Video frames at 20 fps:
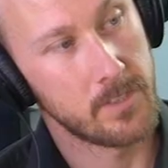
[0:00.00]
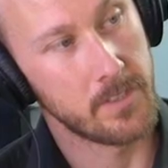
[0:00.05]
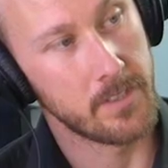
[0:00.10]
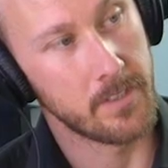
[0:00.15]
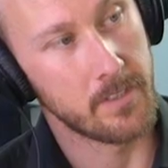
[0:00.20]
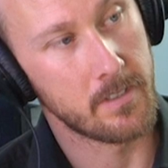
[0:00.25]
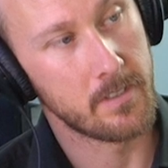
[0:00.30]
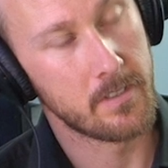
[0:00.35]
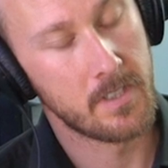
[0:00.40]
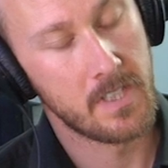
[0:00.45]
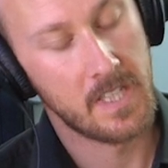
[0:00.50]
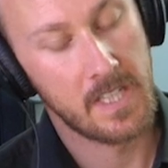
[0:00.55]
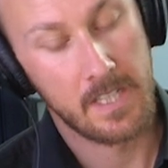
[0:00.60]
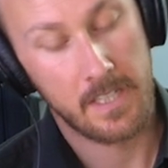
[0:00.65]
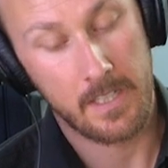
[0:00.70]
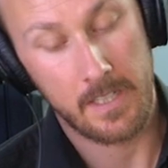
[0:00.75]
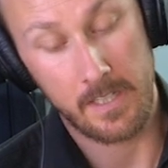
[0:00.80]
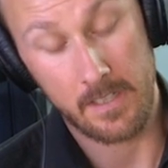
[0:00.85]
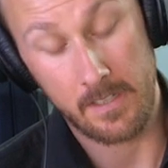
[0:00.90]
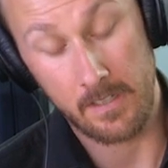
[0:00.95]
Yeah.
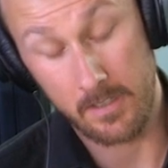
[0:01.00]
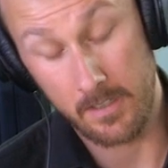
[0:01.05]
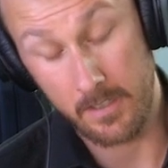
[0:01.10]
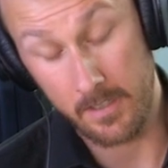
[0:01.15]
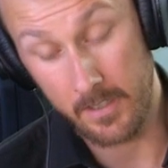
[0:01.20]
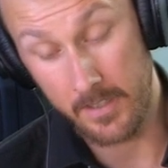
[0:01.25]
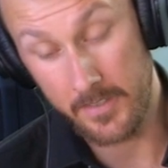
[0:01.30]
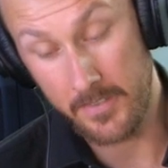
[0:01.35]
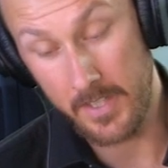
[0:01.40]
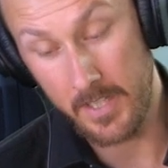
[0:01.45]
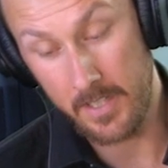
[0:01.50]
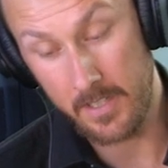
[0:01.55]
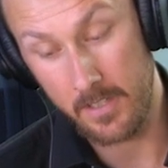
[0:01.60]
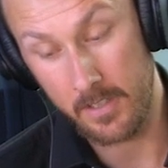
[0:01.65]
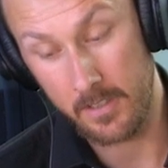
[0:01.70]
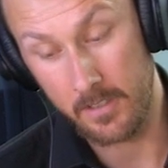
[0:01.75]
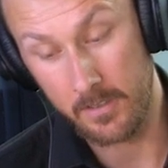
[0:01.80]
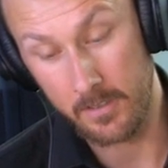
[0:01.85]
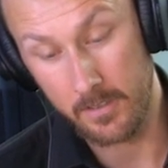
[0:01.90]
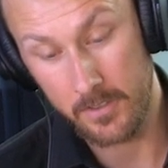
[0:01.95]
I think
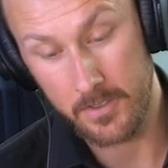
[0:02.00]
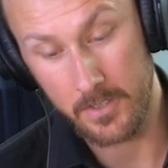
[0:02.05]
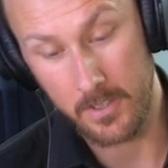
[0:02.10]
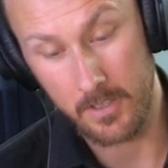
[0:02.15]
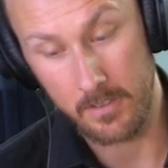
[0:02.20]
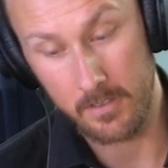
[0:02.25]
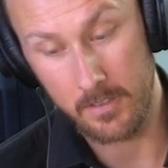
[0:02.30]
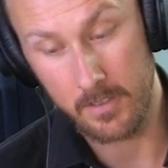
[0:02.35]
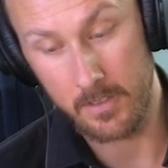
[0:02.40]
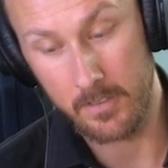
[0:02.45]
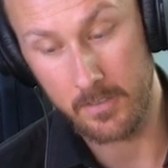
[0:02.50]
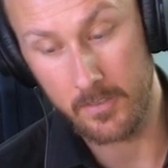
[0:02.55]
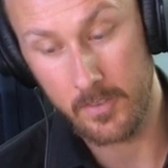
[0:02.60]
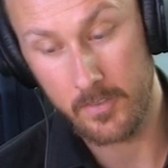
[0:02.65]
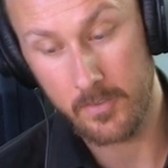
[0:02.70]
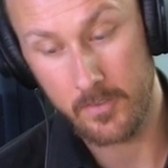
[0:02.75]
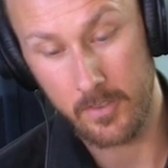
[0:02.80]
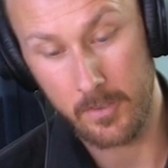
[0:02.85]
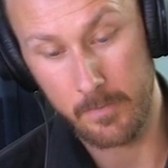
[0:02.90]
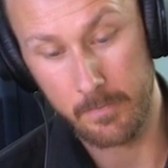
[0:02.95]
you could also look at it
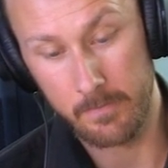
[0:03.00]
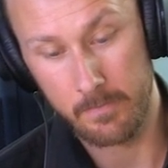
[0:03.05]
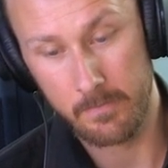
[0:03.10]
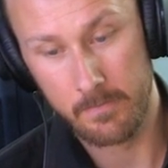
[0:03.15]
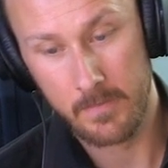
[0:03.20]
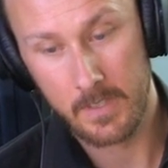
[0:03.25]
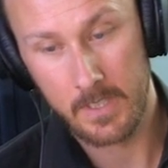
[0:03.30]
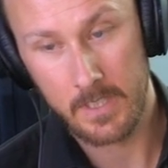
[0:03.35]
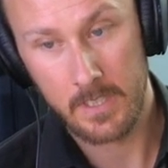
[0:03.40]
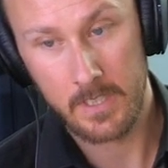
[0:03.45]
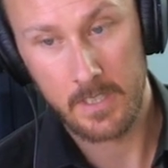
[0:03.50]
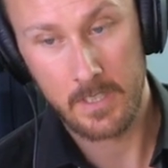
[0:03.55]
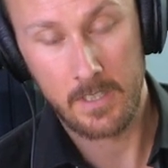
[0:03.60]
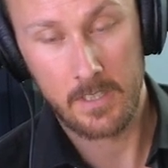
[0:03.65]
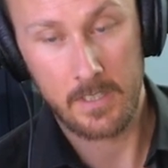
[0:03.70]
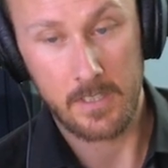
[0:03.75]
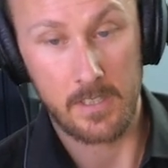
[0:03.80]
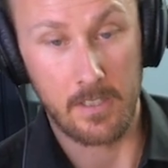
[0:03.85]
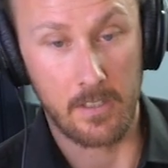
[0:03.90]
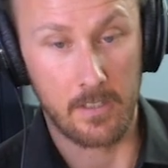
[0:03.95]
from,
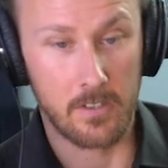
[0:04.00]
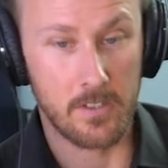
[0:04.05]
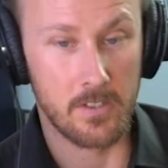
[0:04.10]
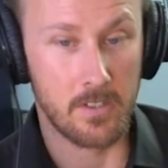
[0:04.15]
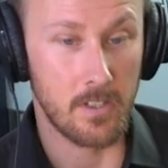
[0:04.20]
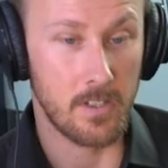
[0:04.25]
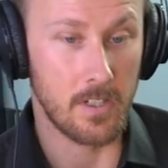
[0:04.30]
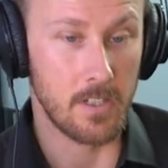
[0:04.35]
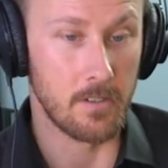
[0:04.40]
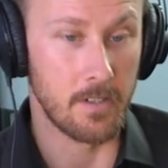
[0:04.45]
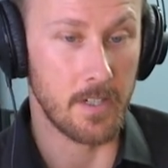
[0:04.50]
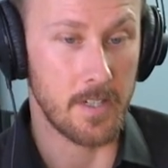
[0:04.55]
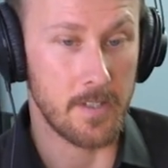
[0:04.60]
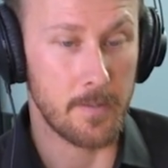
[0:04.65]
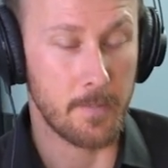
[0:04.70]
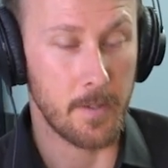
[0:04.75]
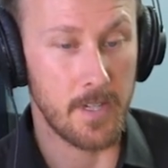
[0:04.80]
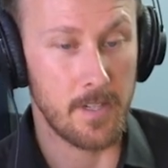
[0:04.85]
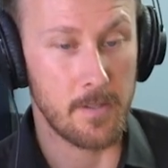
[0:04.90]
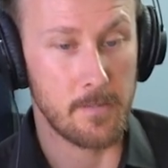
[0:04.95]
you know, because I always
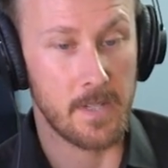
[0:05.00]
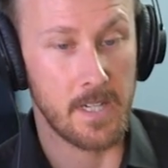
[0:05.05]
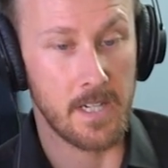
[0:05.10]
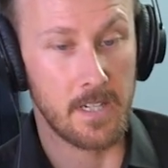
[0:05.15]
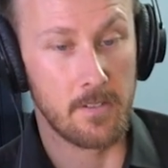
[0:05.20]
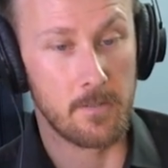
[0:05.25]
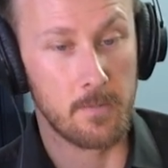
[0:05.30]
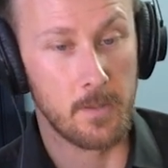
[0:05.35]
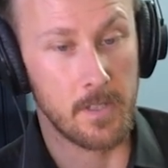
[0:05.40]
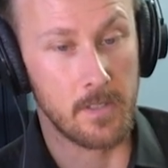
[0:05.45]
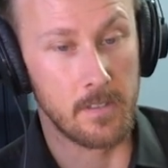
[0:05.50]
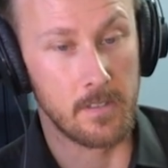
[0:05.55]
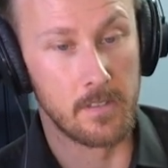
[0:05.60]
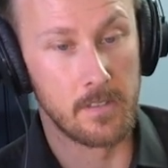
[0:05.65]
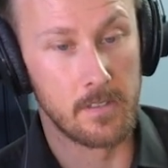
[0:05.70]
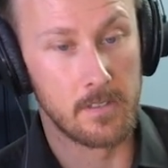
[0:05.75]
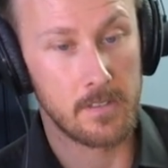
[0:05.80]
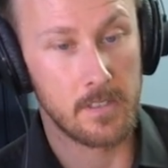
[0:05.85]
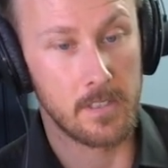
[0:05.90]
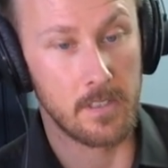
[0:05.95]
speak about as well,
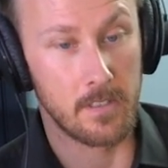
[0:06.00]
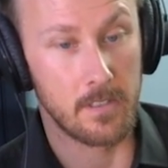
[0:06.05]
you